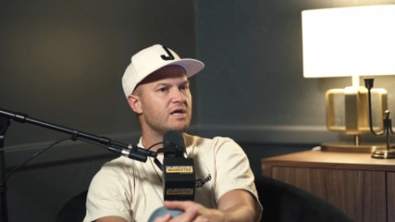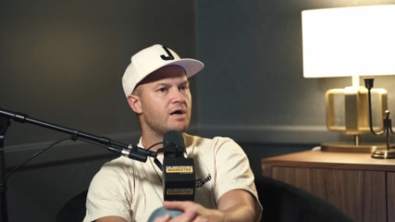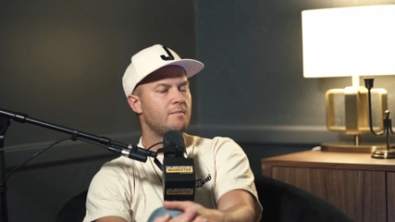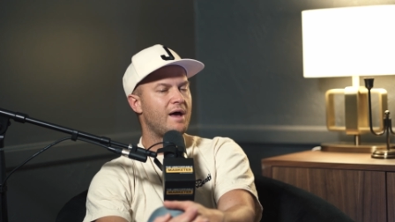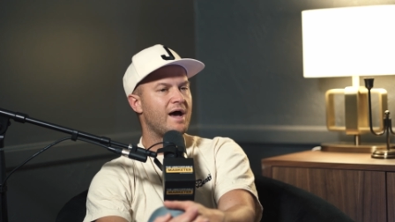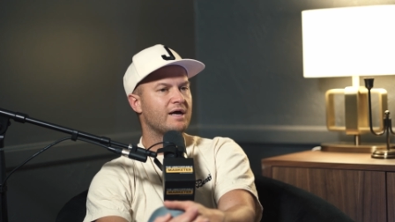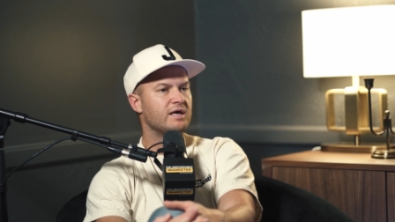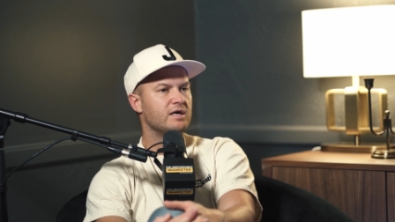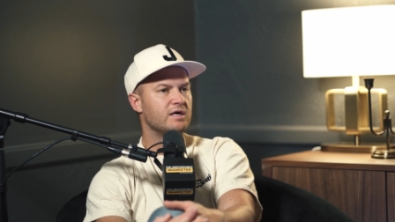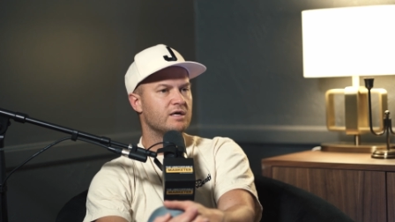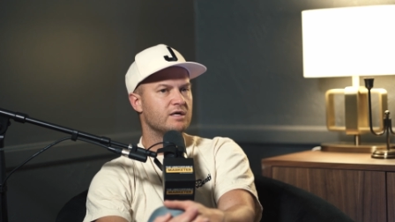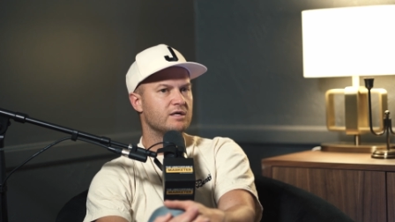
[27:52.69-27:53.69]
back
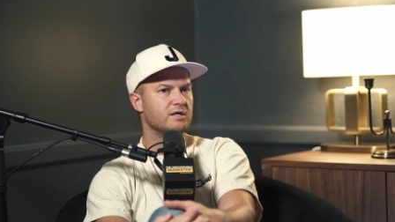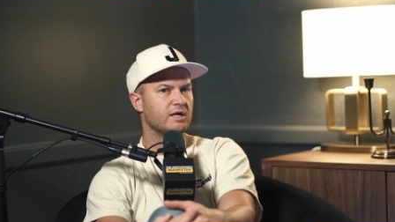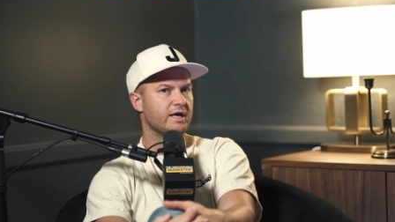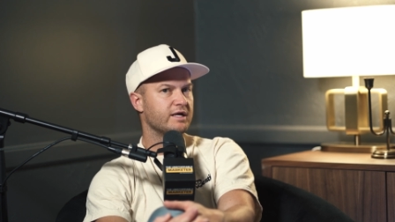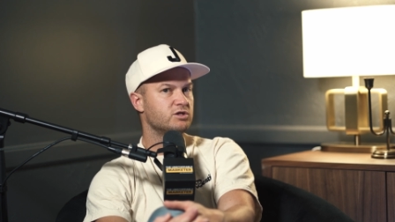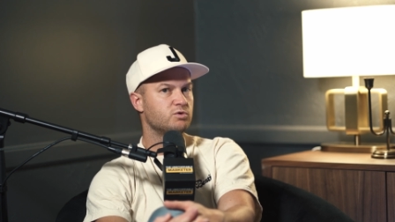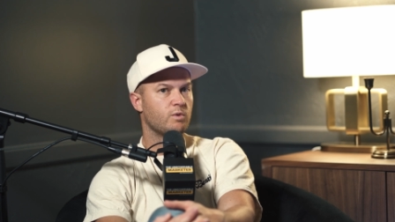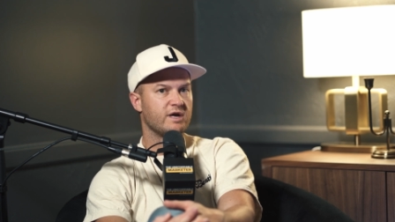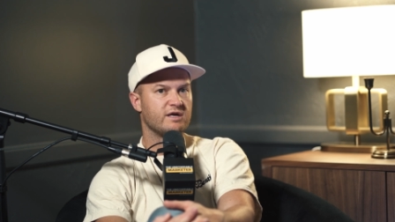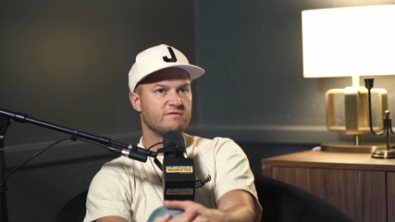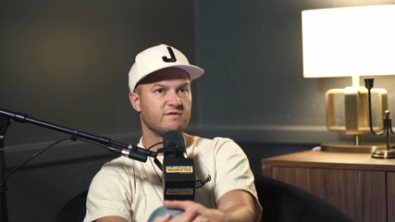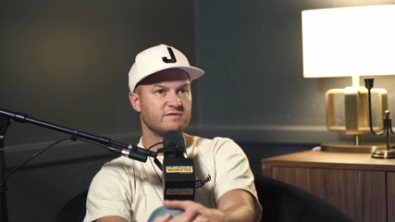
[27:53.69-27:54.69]
in like
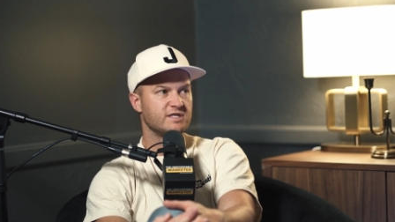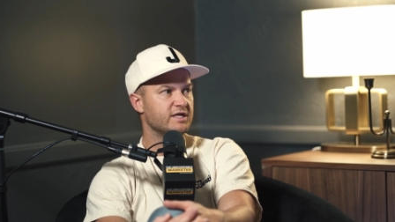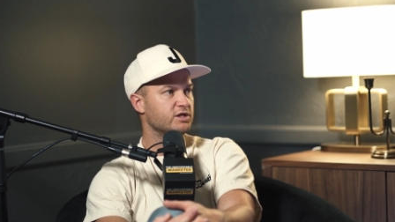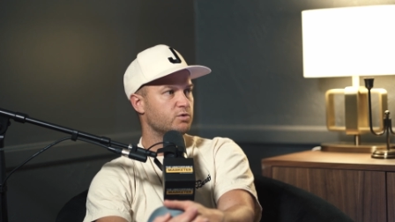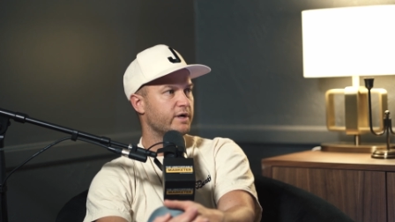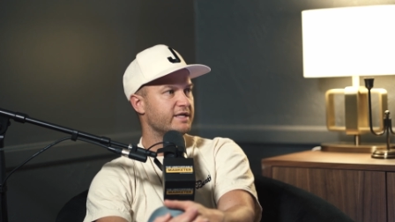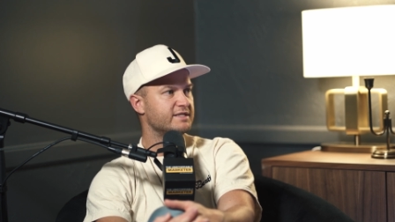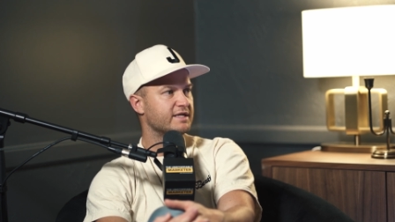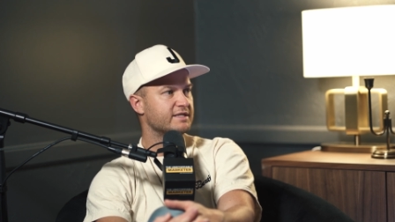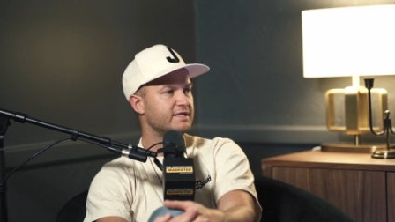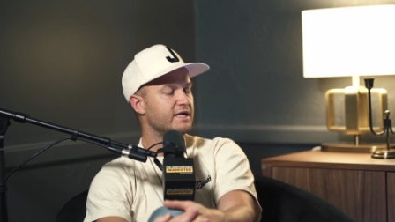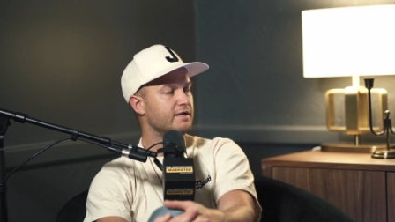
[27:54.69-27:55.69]
2015 and
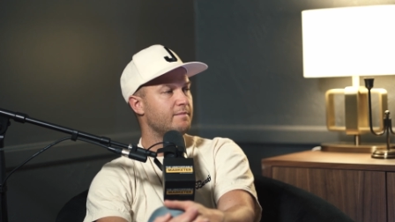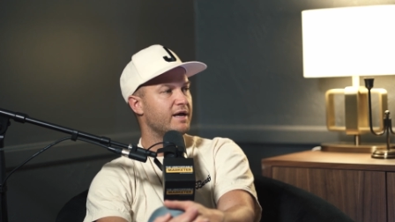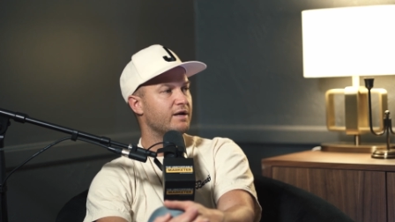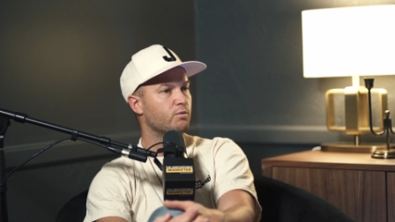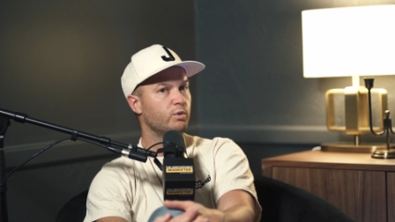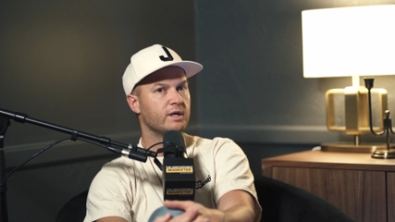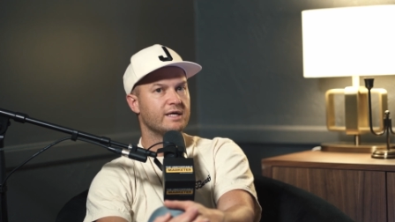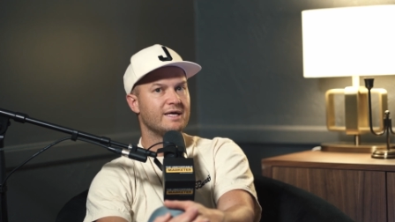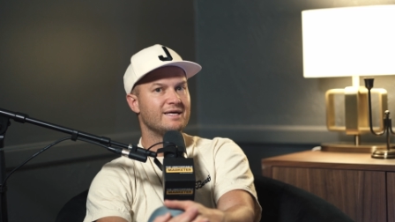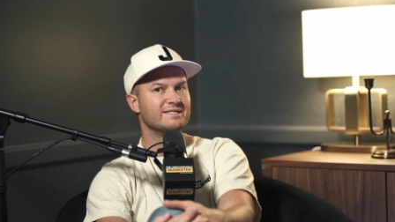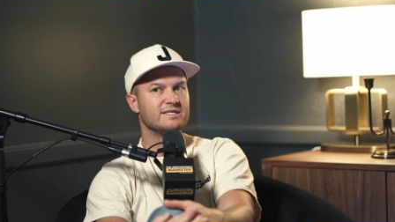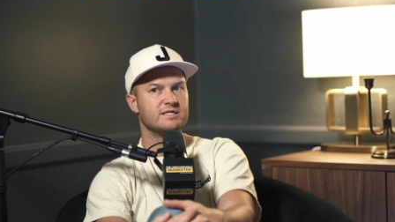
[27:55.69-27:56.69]
2016 made it really
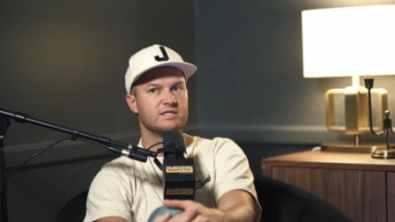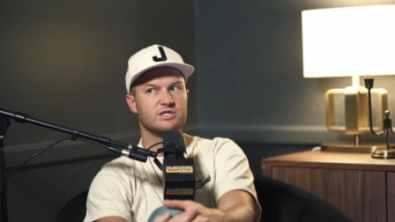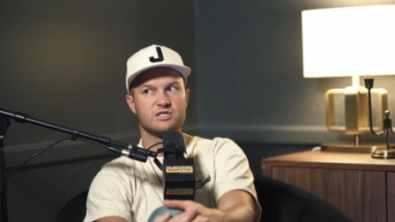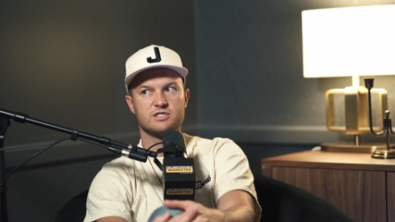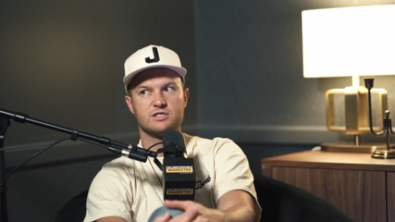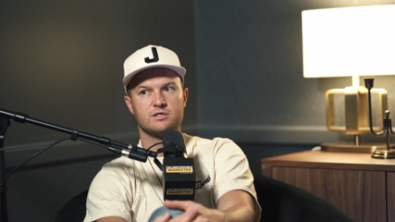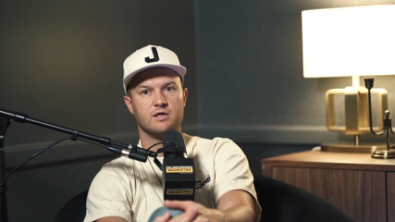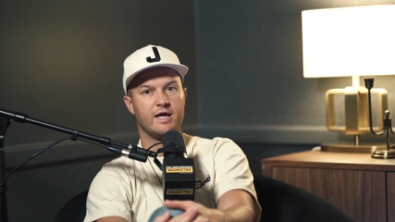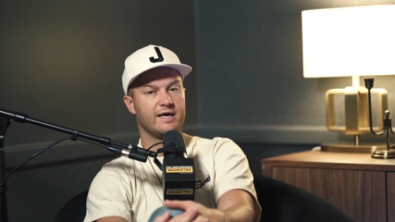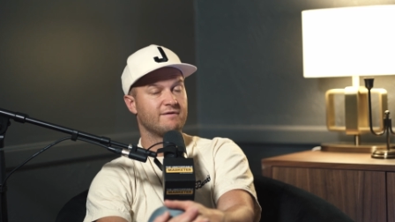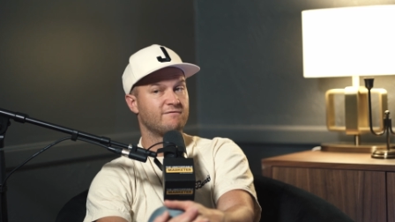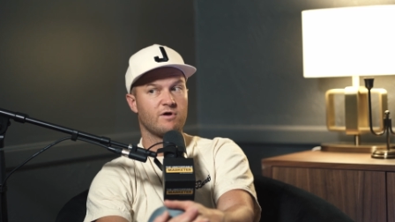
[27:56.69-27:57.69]
easy to just
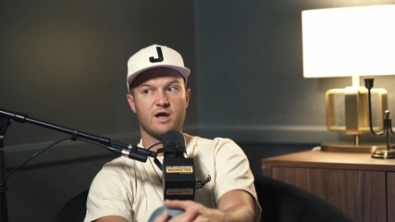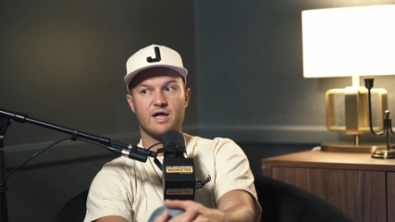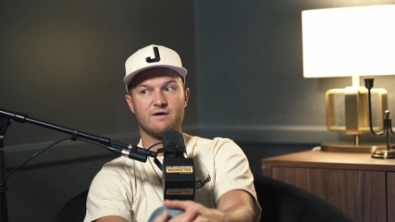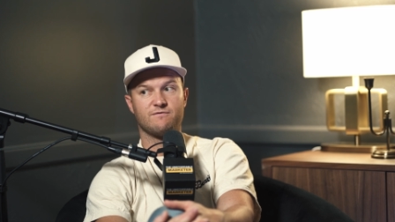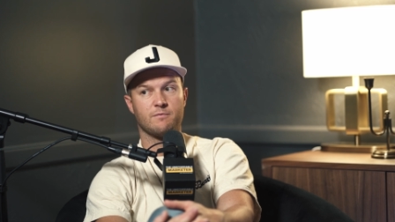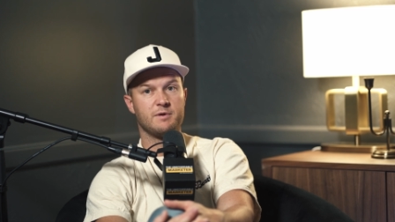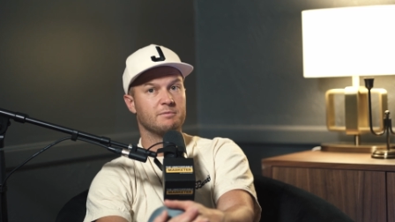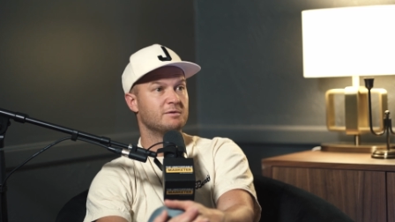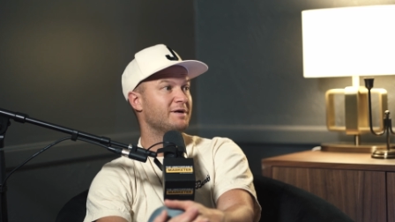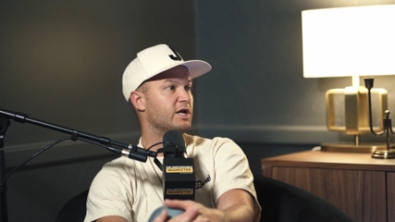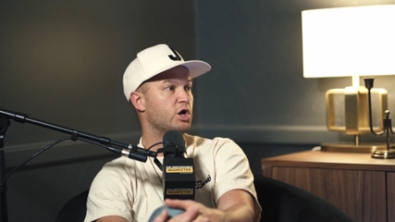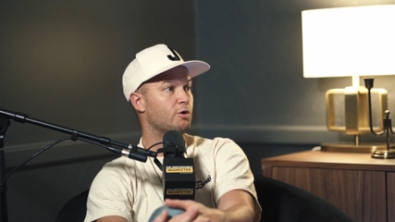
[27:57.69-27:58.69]
like for people to
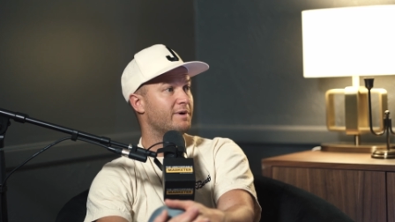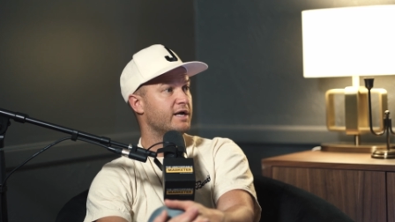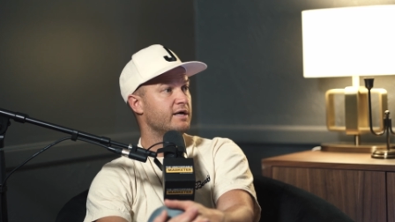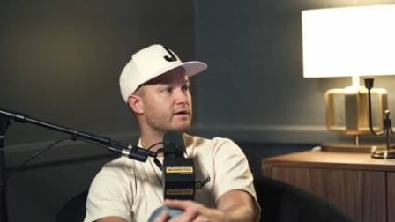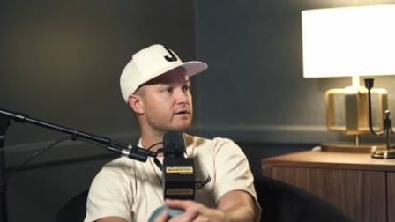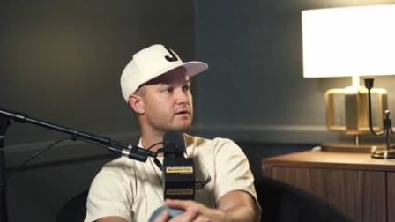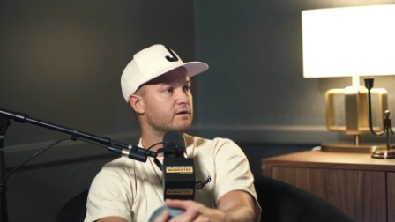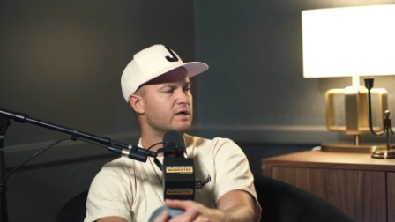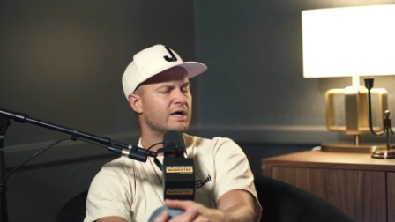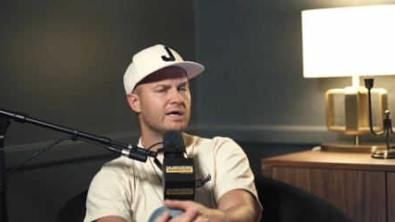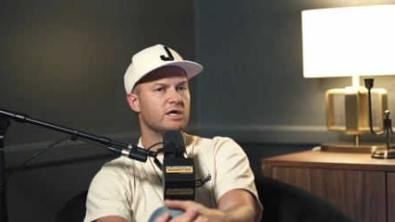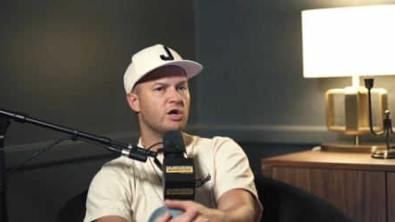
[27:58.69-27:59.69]
be a nobody.
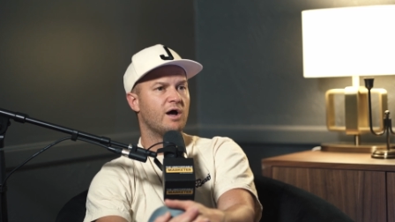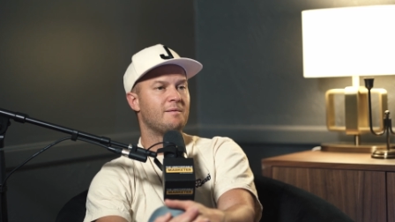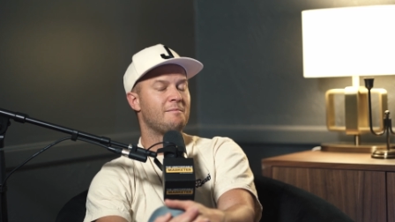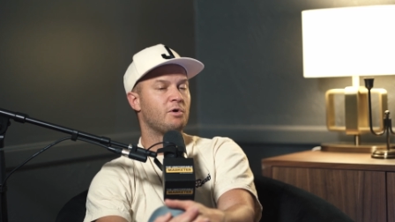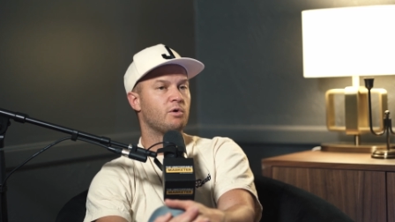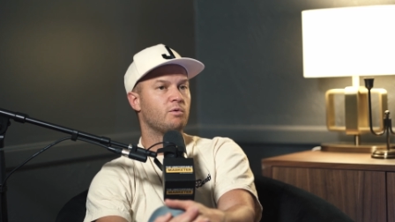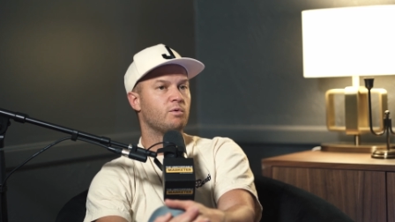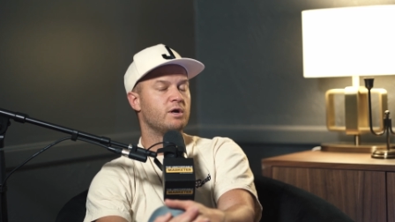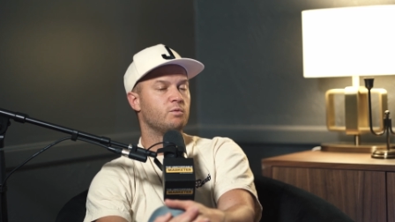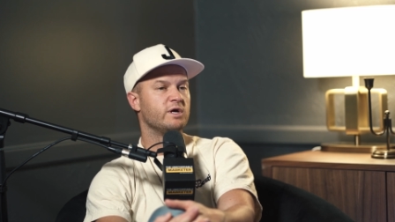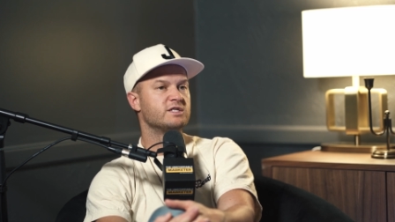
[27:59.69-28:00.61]
I remember when we